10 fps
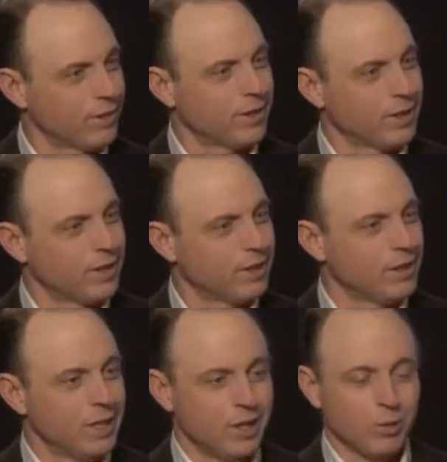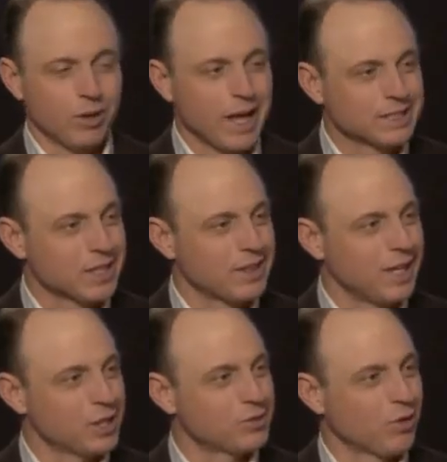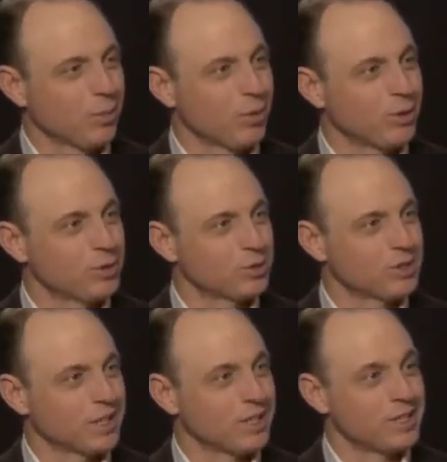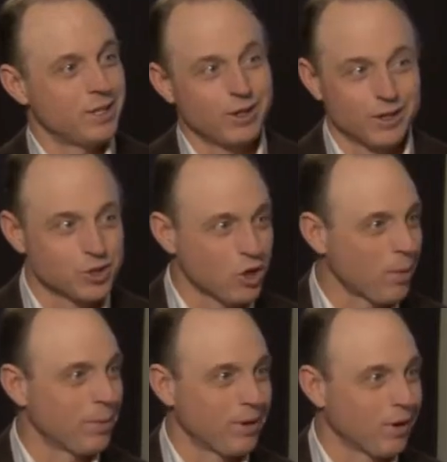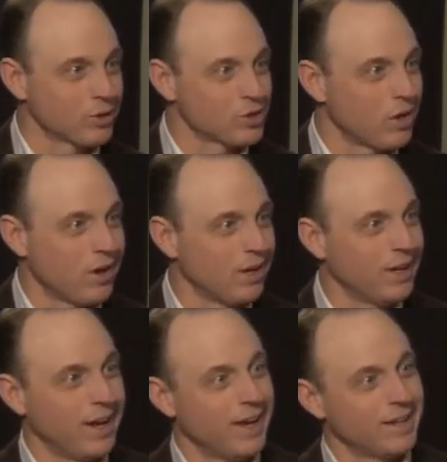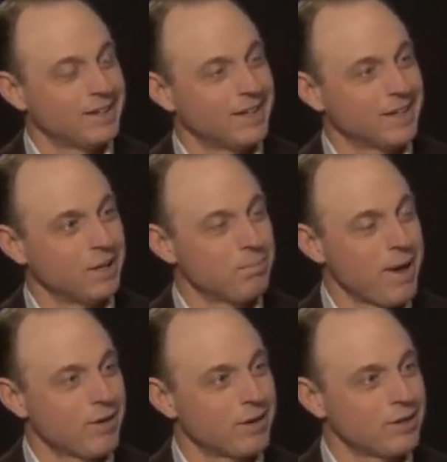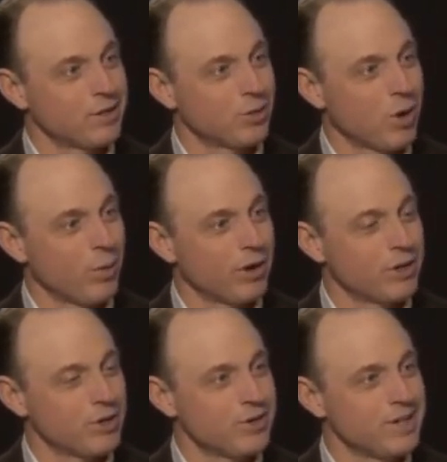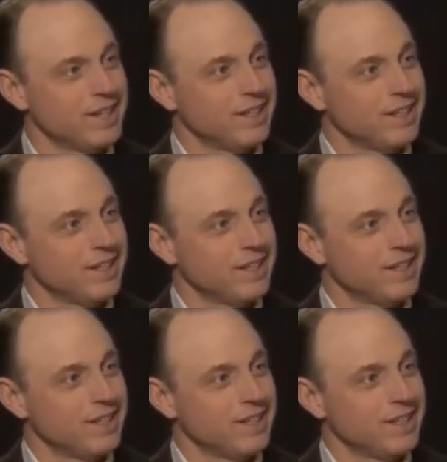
Very good. Well, lots of things for producers to continue to sharpen our saw and uh, get better at doing what we do.